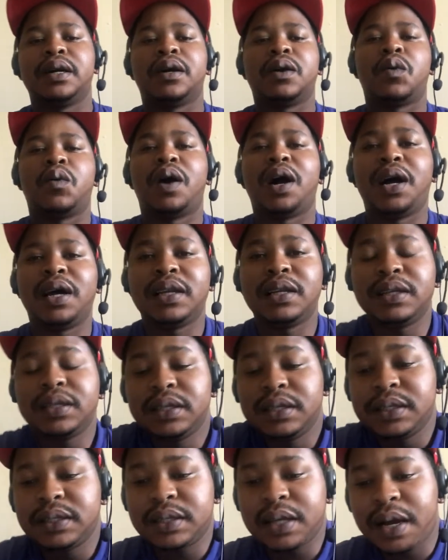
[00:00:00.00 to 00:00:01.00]
one
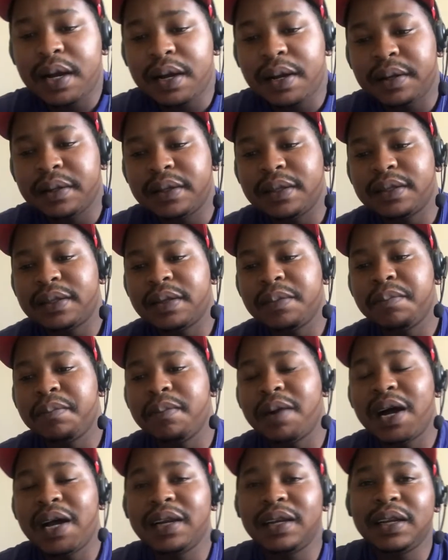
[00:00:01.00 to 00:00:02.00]
is the
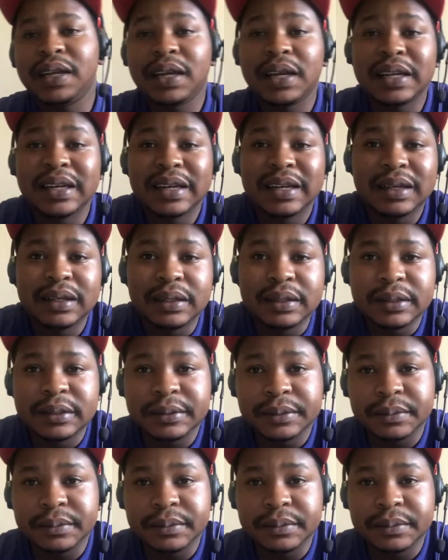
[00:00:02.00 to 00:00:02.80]
money handling.